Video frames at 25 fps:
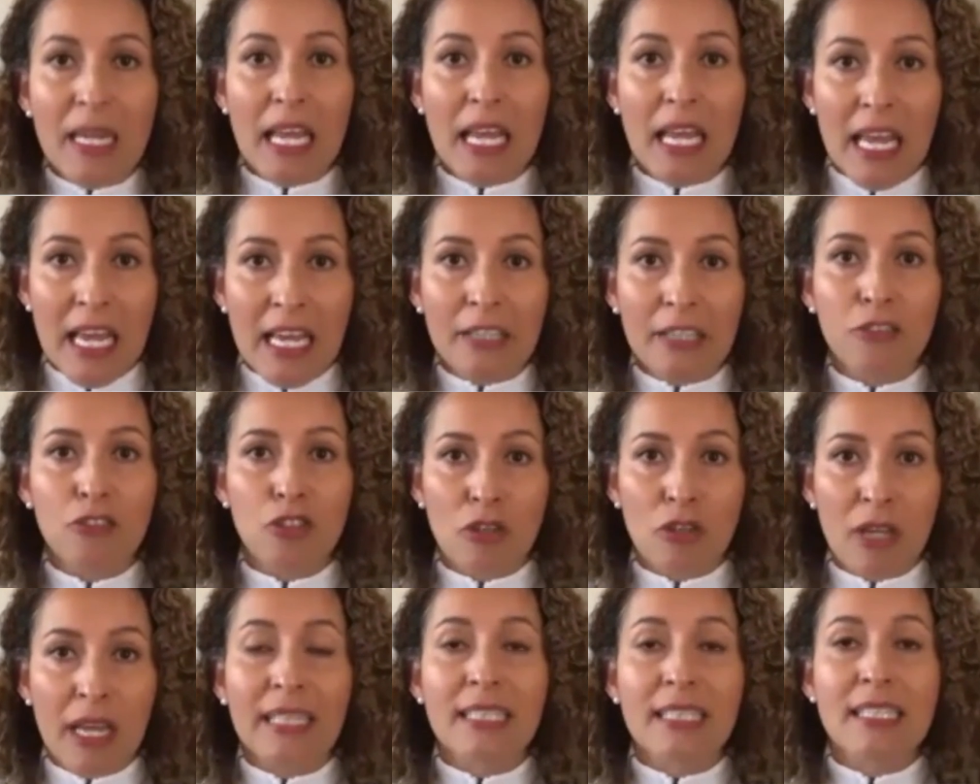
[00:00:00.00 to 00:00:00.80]
in
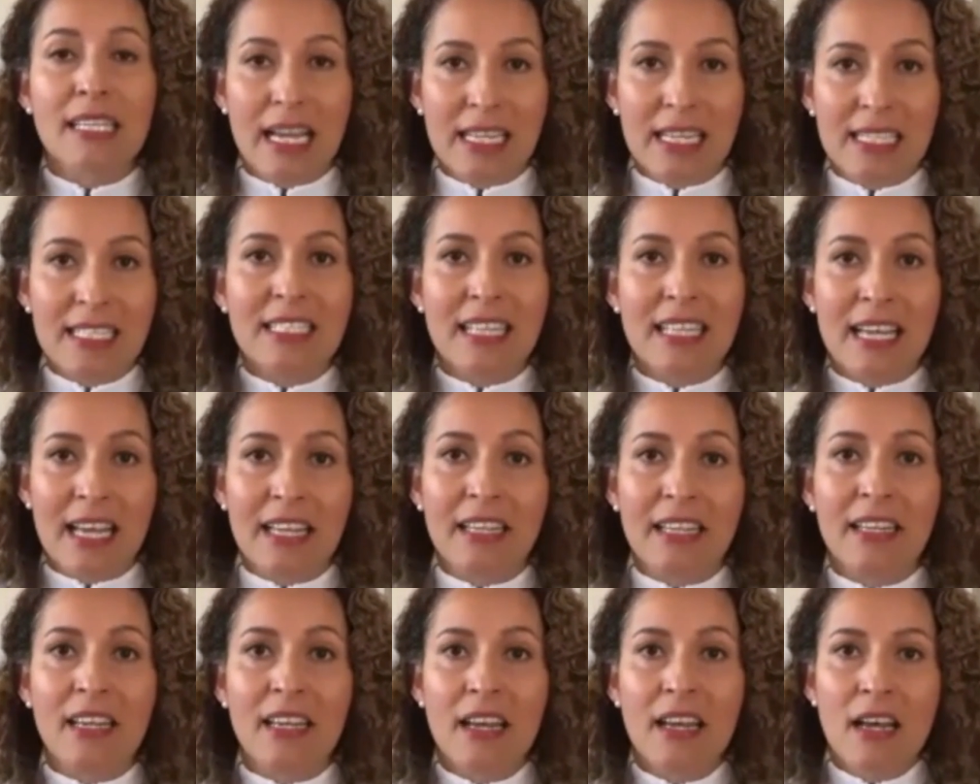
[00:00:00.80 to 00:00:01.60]
to get
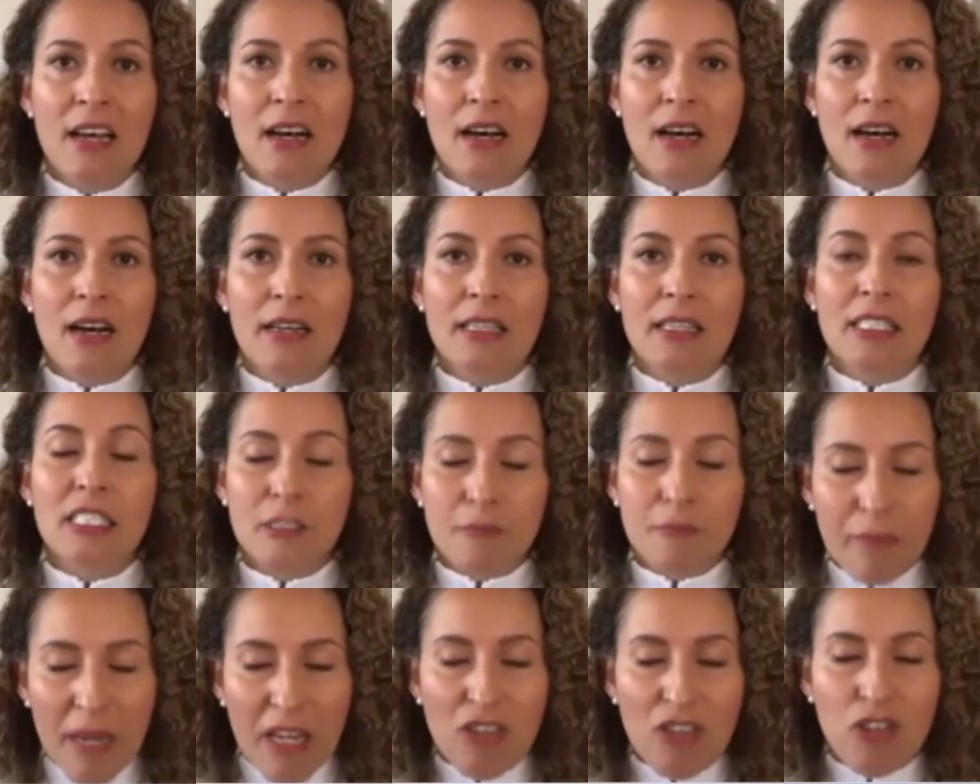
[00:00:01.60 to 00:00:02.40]
tested uh,
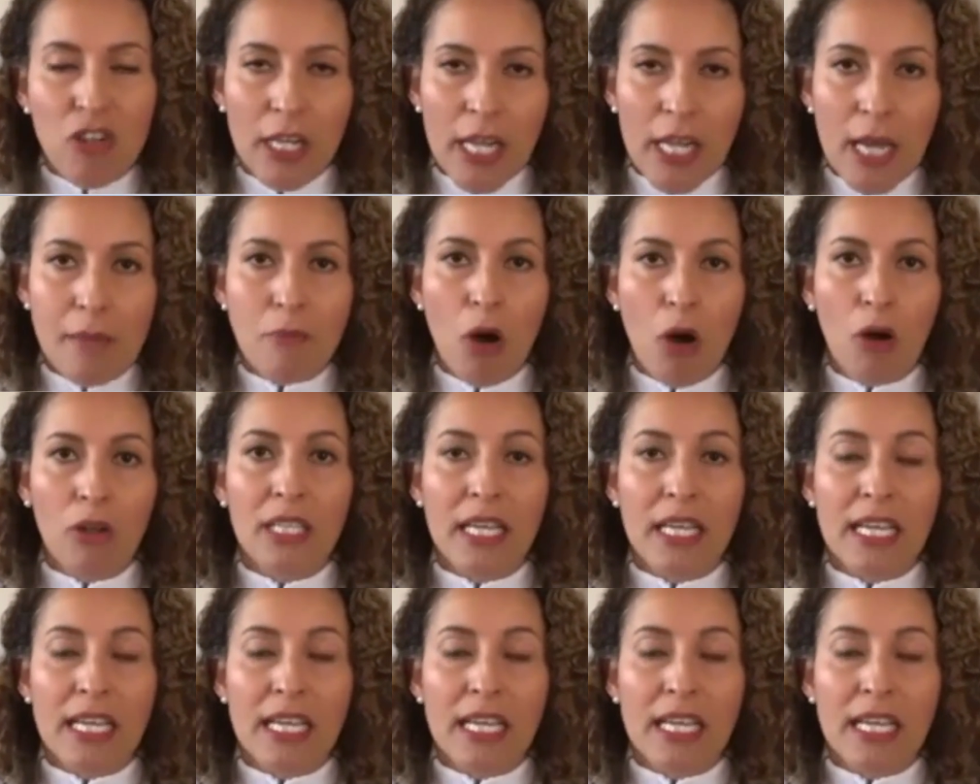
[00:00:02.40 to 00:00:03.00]
especially among the